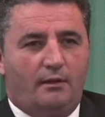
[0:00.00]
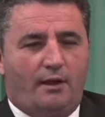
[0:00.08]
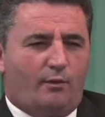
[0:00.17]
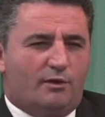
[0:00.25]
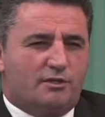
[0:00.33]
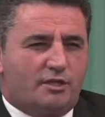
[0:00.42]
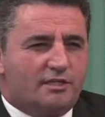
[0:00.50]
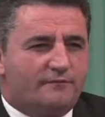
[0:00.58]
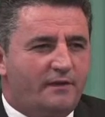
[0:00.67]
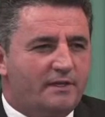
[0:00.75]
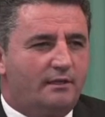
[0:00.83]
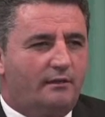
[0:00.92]
I was just
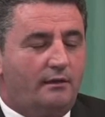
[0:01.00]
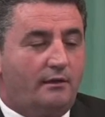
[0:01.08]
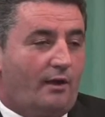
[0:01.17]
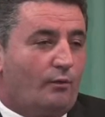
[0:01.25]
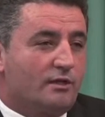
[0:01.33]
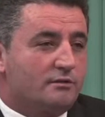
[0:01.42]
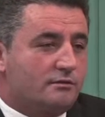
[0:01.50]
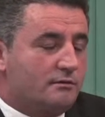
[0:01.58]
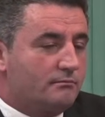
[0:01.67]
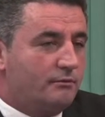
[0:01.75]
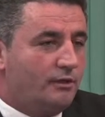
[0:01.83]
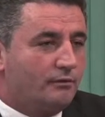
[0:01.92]
visiting. I was,
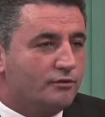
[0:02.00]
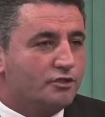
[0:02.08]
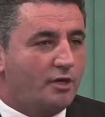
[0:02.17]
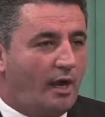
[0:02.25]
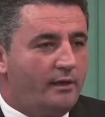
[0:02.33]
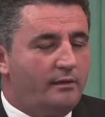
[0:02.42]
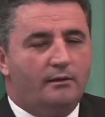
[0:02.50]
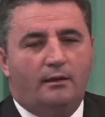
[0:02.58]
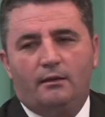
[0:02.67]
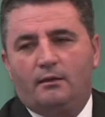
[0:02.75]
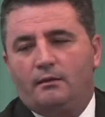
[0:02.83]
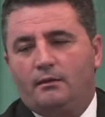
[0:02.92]
shy,
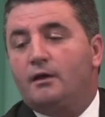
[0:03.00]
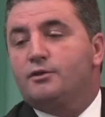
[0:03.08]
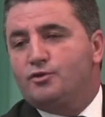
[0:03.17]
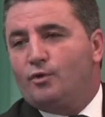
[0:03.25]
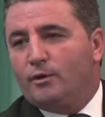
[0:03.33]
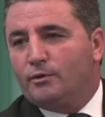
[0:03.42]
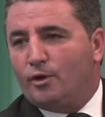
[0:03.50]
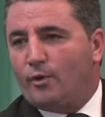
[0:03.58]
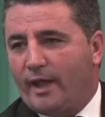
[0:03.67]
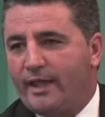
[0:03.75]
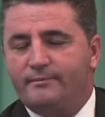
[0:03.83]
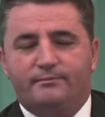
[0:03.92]
as you all know
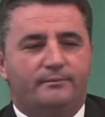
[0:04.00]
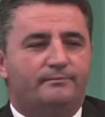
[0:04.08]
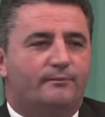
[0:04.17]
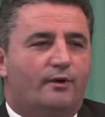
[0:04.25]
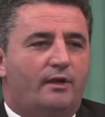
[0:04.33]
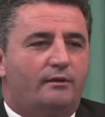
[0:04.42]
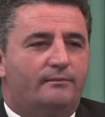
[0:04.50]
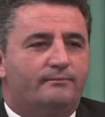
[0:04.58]
I am, right?